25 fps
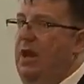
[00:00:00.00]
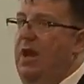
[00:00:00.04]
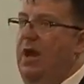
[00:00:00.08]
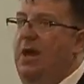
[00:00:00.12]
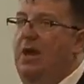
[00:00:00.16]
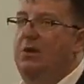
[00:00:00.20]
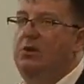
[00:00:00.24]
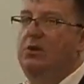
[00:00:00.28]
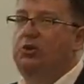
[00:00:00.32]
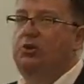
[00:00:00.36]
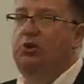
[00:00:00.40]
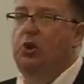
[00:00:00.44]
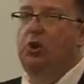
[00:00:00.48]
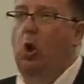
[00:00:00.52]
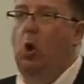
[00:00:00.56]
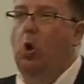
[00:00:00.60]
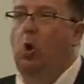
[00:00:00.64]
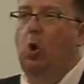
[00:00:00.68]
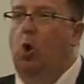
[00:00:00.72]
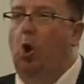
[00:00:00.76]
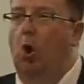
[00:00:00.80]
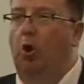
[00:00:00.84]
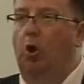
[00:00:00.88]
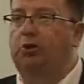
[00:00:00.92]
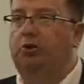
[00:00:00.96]
So
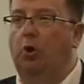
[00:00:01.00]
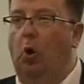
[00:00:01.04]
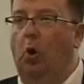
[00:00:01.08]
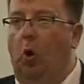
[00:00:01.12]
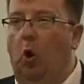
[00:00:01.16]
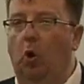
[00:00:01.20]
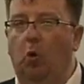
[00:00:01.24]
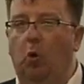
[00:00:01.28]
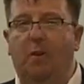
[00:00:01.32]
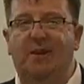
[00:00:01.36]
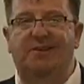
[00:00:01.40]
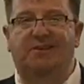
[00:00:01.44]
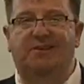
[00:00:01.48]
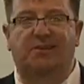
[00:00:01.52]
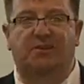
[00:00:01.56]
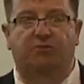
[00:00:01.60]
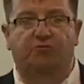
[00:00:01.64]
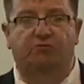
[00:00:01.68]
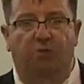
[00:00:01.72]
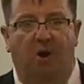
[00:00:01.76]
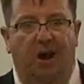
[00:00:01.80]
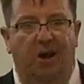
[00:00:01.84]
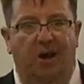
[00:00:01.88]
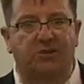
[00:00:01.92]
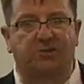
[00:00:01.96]
God always
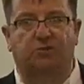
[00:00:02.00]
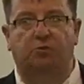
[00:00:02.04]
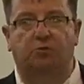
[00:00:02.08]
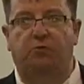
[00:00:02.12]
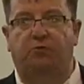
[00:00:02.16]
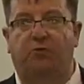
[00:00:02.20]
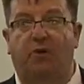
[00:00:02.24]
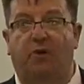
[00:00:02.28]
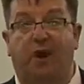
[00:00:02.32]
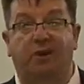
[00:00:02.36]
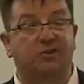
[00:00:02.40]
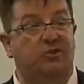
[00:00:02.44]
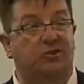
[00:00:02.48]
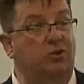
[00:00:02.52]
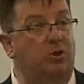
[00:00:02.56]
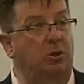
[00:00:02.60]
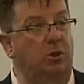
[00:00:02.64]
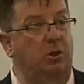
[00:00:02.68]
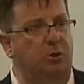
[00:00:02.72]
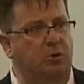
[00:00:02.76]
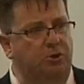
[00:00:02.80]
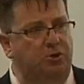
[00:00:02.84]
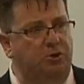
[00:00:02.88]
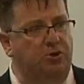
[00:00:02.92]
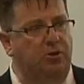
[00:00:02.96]
tries to find
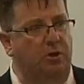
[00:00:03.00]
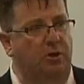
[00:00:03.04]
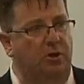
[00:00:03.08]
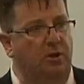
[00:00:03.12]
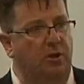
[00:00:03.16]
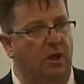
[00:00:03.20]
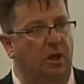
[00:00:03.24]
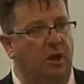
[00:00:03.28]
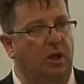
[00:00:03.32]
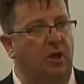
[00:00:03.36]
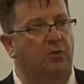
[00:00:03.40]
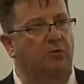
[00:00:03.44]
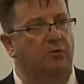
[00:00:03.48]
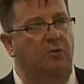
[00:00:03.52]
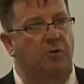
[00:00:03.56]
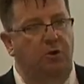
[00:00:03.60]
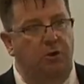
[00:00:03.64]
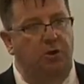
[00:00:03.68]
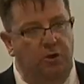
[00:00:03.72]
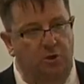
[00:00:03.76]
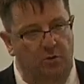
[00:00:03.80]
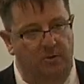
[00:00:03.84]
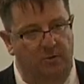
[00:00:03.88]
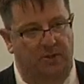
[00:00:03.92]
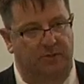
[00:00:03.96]
solution for
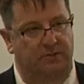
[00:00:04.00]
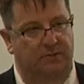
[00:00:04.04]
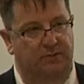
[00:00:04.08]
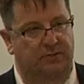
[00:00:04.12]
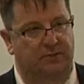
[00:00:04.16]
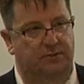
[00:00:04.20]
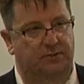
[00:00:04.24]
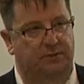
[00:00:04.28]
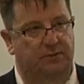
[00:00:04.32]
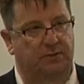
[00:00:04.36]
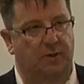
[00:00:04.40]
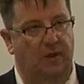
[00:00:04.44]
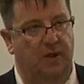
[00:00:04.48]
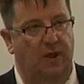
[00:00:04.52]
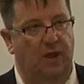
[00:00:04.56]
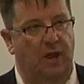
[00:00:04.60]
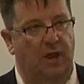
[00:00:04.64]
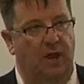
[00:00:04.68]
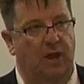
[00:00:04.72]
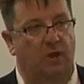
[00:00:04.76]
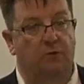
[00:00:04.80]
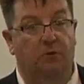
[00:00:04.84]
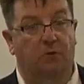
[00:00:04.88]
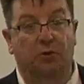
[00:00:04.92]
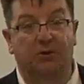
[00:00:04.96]
humans,
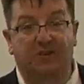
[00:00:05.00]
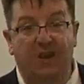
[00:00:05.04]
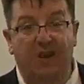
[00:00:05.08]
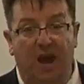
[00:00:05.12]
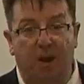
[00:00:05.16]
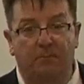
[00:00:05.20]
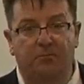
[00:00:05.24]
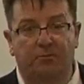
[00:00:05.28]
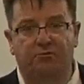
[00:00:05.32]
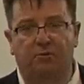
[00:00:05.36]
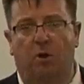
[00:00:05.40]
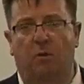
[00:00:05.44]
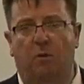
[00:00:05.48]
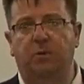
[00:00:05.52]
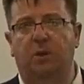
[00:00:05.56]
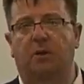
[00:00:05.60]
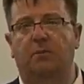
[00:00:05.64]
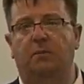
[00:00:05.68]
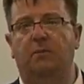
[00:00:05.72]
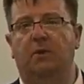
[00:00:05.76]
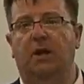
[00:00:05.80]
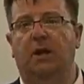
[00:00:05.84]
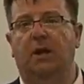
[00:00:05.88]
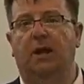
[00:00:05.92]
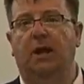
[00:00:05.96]
for their problem
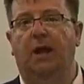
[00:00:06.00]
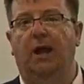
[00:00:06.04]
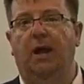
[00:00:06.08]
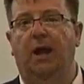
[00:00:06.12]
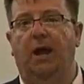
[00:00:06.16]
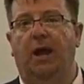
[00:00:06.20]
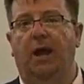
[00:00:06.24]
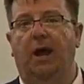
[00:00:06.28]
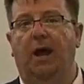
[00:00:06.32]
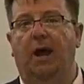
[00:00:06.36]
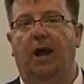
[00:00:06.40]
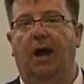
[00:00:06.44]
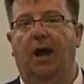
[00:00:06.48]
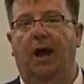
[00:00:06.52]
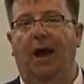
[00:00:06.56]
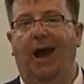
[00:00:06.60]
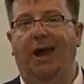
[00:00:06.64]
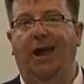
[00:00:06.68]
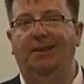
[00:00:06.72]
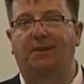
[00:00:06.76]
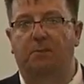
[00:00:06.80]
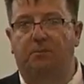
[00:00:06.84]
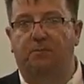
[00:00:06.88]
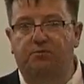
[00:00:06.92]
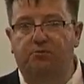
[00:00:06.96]
and
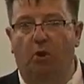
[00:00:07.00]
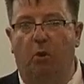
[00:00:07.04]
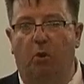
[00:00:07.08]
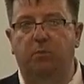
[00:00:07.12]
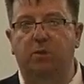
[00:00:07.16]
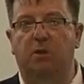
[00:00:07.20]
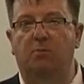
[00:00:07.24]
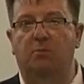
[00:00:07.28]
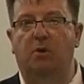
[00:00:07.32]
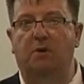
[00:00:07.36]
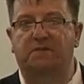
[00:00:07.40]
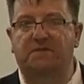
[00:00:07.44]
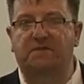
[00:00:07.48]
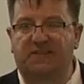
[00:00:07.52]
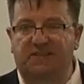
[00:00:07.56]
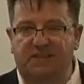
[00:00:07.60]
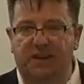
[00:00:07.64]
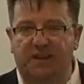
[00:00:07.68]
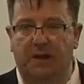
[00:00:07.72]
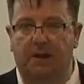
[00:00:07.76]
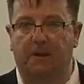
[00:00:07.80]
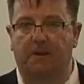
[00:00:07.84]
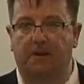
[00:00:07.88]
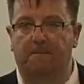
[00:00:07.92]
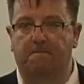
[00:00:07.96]
the problem of
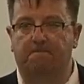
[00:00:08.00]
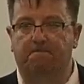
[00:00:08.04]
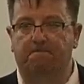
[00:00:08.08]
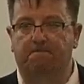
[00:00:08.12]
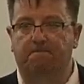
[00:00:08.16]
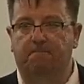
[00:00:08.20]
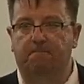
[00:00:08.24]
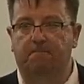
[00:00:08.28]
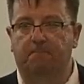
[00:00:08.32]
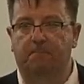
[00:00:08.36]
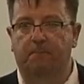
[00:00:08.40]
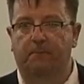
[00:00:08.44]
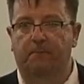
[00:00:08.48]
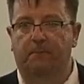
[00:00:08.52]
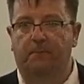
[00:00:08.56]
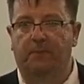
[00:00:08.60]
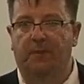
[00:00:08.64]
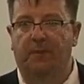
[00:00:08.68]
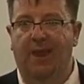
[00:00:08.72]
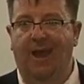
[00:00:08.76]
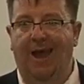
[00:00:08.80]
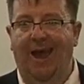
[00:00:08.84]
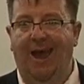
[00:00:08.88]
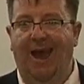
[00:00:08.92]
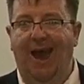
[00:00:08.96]
sin.
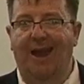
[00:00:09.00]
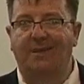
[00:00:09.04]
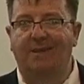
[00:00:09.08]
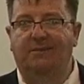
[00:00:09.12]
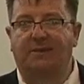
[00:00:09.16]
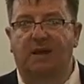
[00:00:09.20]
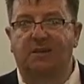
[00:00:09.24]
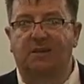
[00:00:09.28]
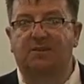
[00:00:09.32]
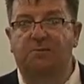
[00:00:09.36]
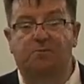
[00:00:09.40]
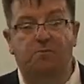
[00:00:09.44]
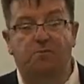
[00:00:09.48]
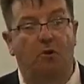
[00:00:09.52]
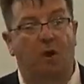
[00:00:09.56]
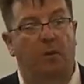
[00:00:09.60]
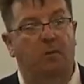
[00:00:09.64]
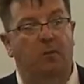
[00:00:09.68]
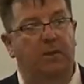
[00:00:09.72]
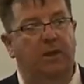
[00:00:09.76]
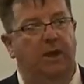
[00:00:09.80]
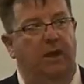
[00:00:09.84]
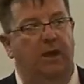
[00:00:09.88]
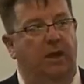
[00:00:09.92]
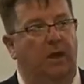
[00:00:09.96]
And that's
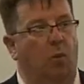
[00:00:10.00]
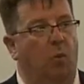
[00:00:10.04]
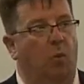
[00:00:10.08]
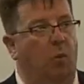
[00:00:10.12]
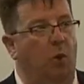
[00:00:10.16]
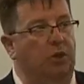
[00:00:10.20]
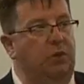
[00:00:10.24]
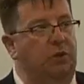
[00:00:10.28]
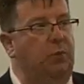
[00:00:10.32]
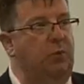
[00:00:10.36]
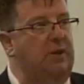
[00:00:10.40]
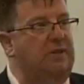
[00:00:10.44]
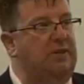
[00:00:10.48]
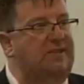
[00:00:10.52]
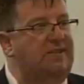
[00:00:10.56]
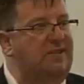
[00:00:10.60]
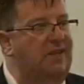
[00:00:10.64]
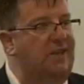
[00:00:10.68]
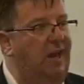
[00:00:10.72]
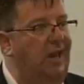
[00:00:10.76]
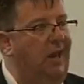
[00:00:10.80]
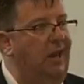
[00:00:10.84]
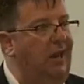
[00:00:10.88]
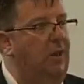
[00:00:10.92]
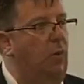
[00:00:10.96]
probably what we
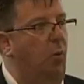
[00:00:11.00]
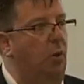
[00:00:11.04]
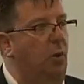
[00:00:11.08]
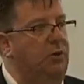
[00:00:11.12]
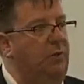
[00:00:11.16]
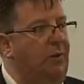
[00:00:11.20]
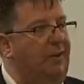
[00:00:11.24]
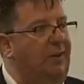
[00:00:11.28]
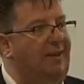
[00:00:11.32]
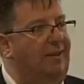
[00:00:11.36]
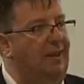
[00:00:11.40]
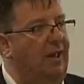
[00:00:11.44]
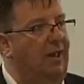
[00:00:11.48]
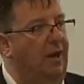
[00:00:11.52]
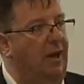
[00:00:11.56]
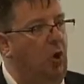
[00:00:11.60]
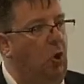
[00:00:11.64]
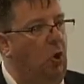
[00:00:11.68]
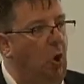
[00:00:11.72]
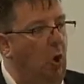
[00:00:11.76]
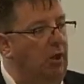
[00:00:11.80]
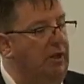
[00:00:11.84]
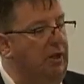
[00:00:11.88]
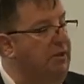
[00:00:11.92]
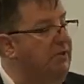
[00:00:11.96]

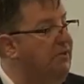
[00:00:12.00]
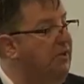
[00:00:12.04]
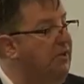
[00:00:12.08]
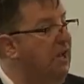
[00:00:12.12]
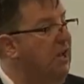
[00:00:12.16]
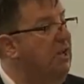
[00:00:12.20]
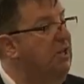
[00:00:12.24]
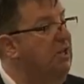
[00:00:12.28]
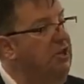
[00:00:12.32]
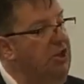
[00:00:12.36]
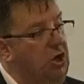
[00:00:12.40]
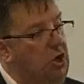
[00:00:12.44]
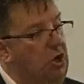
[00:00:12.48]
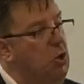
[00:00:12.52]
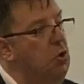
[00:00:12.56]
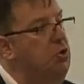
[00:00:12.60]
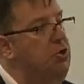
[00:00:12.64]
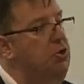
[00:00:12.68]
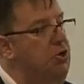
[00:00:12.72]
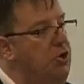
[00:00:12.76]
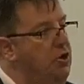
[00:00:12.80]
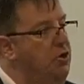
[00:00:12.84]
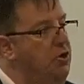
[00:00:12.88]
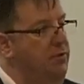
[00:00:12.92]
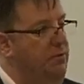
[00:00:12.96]
call it the good
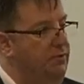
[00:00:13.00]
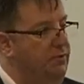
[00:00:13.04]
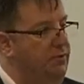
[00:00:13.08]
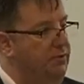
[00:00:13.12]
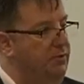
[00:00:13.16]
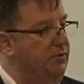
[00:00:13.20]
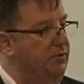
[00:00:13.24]
news.